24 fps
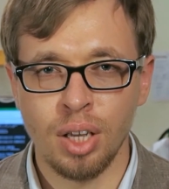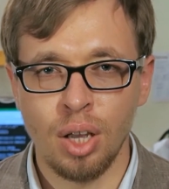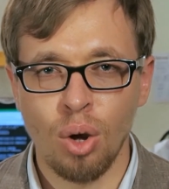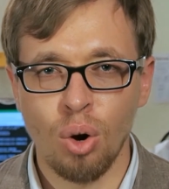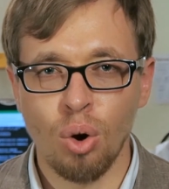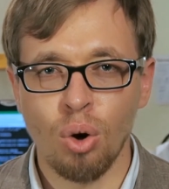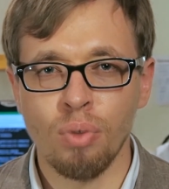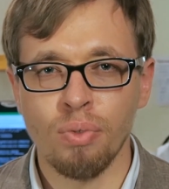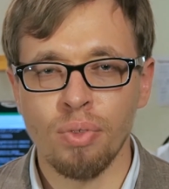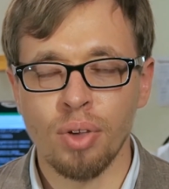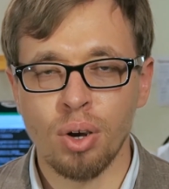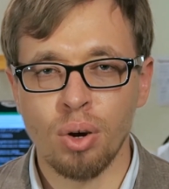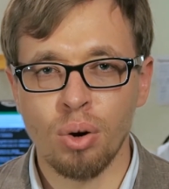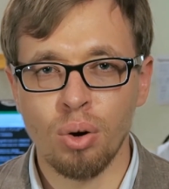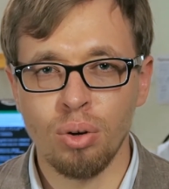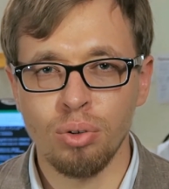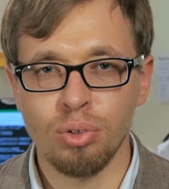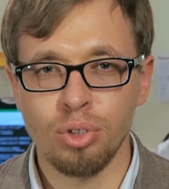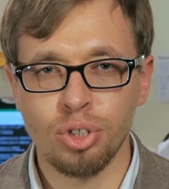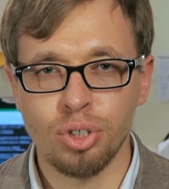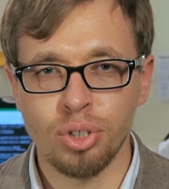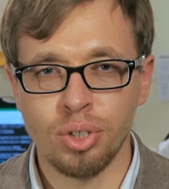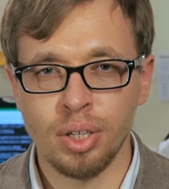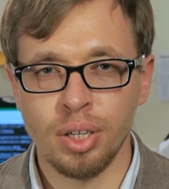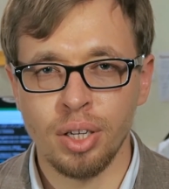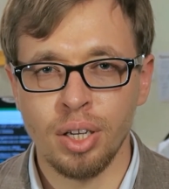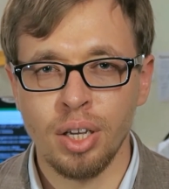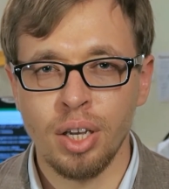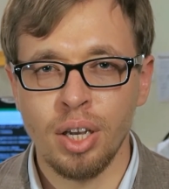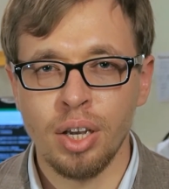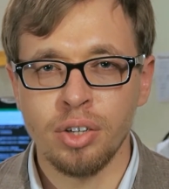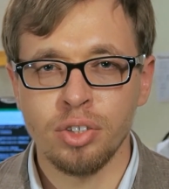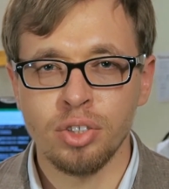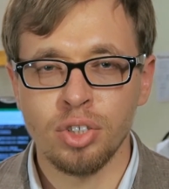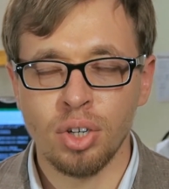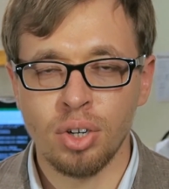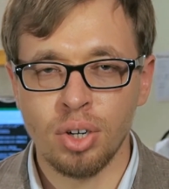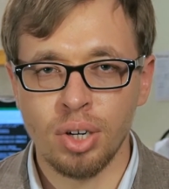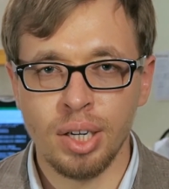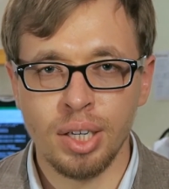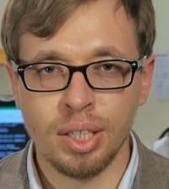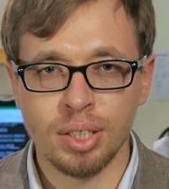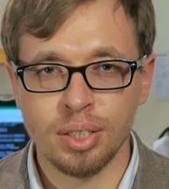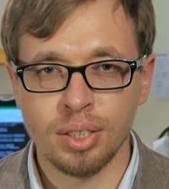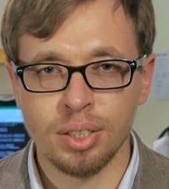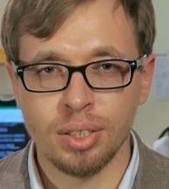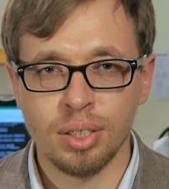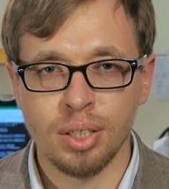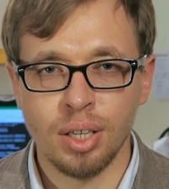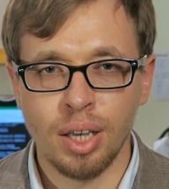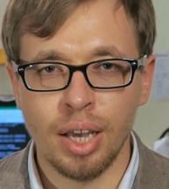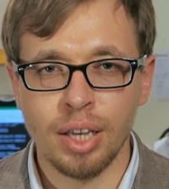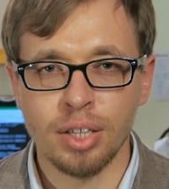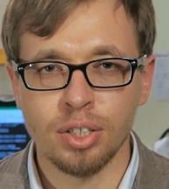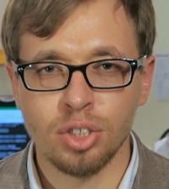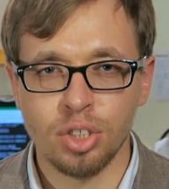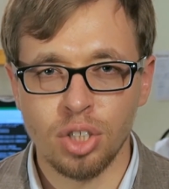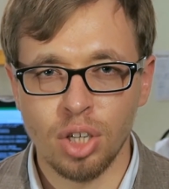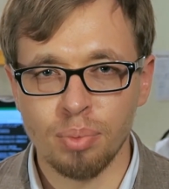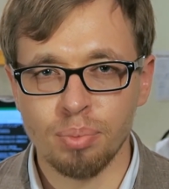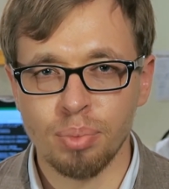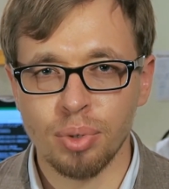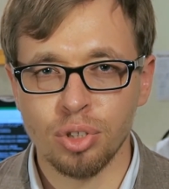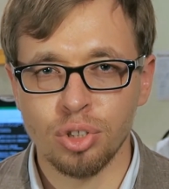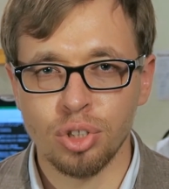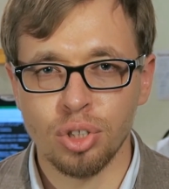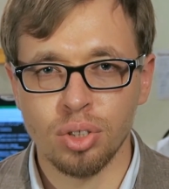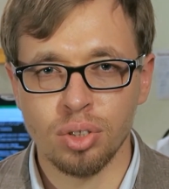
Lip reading: on the contrary, decrease as temperature